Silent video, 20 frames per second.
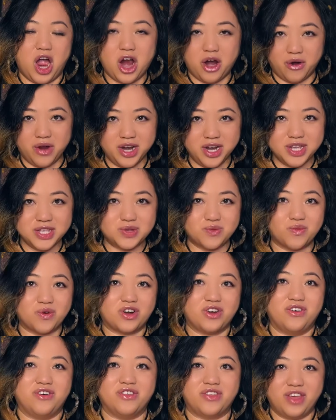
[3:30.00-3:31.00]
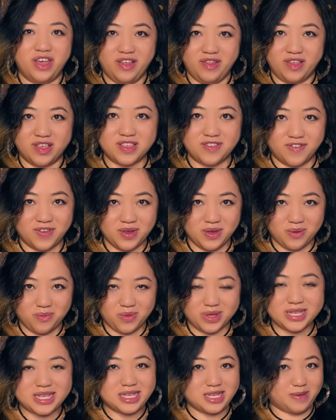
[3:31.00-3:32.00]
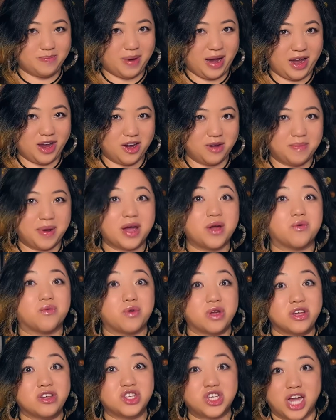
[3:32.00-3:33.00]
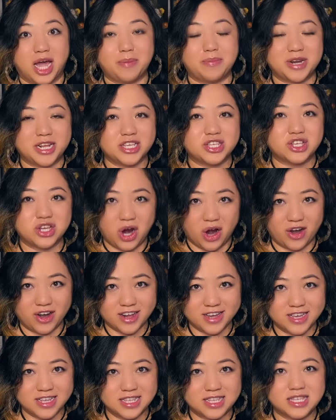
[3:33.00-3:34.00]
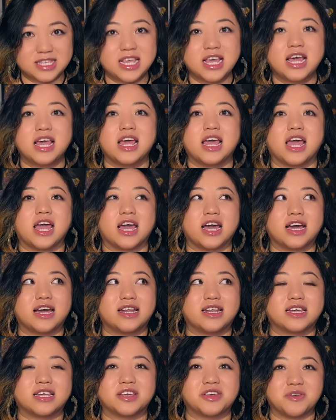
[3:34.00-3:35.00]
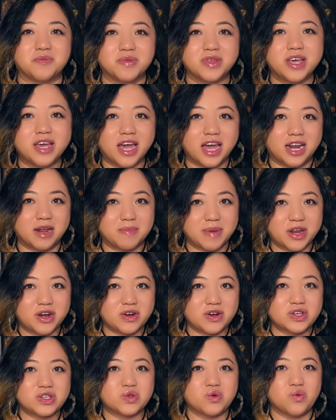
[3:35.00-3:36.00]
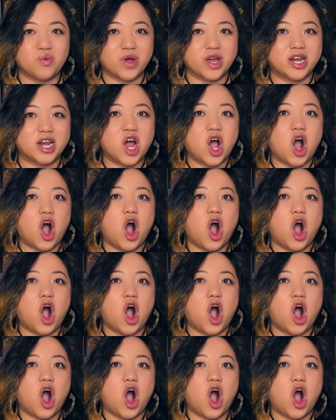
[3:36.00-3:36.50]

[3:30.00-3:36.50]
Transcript: Arrietty's world in this film was inspired by real Japanese gardens, and Ghibli animators went